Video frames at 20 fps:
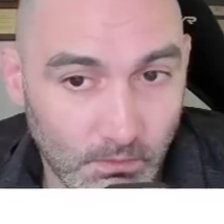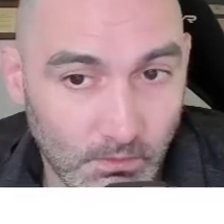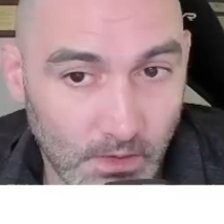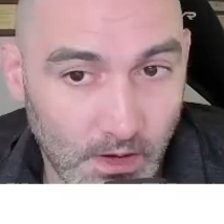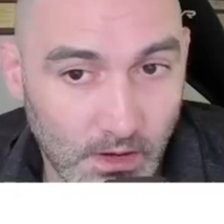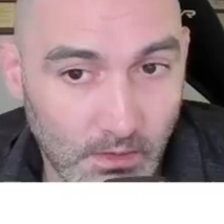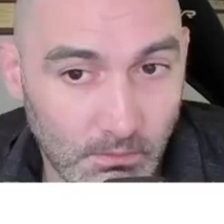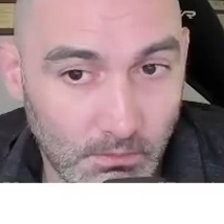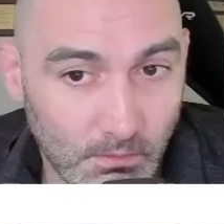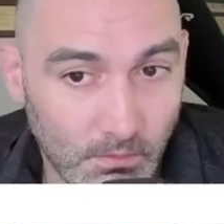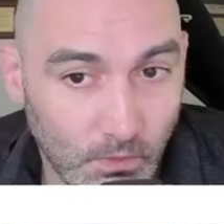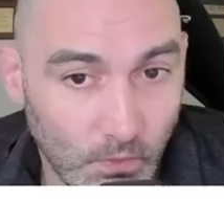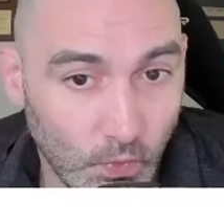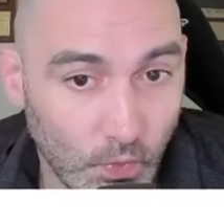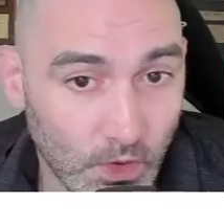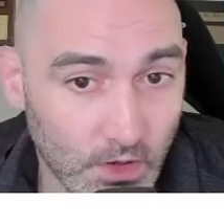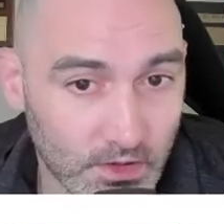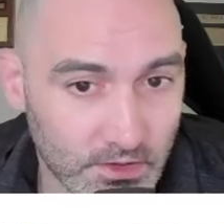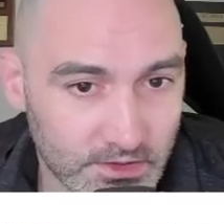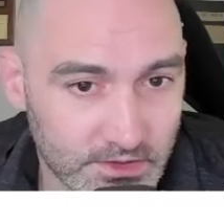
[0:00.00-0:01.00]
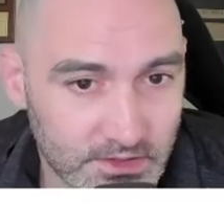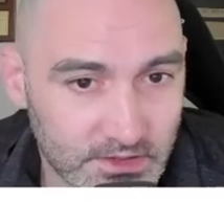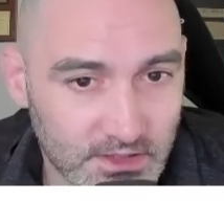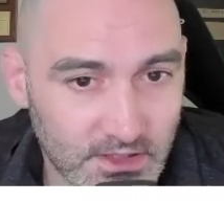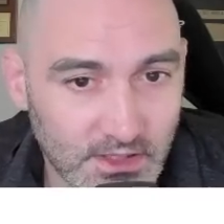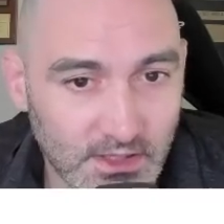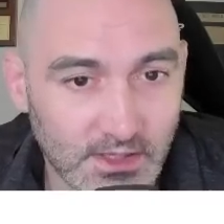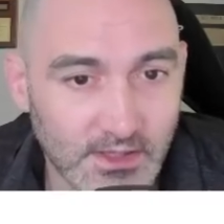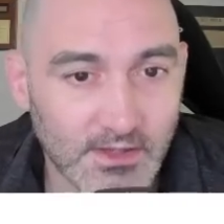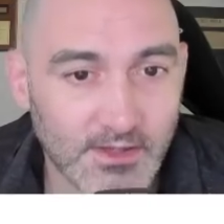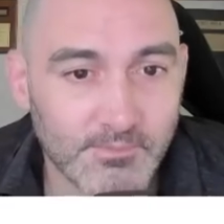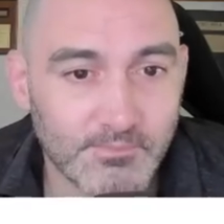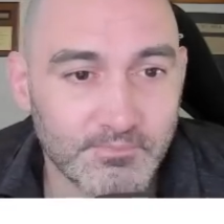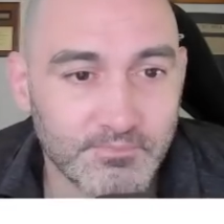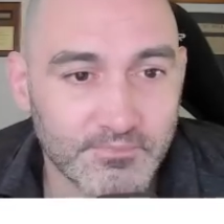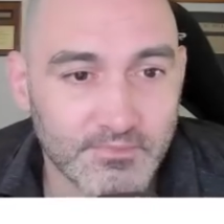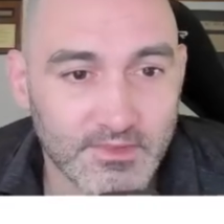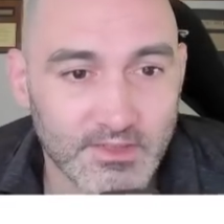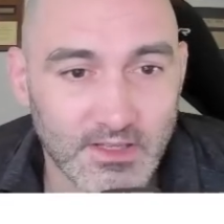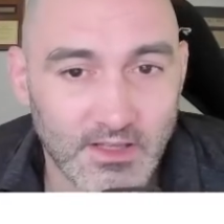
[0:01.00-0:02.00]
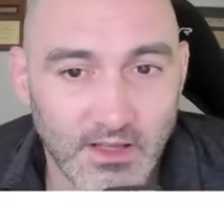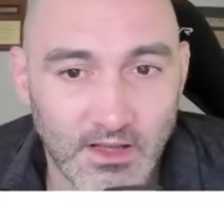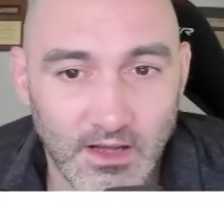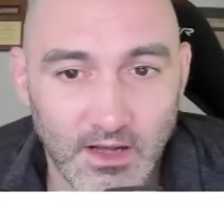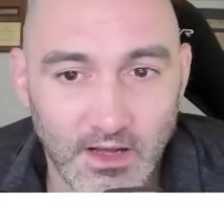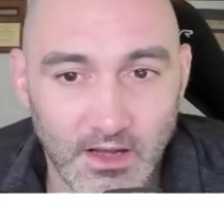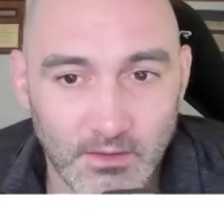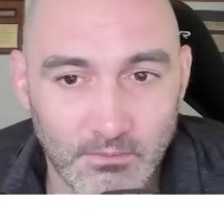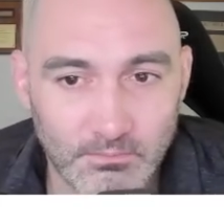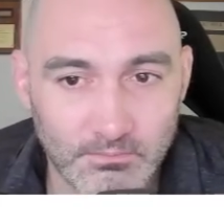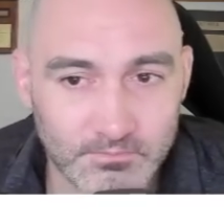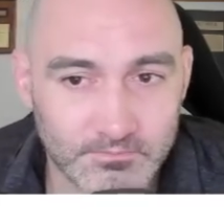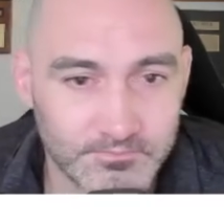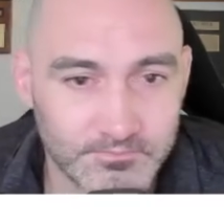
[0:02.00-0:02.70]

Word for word: um, worse. Um,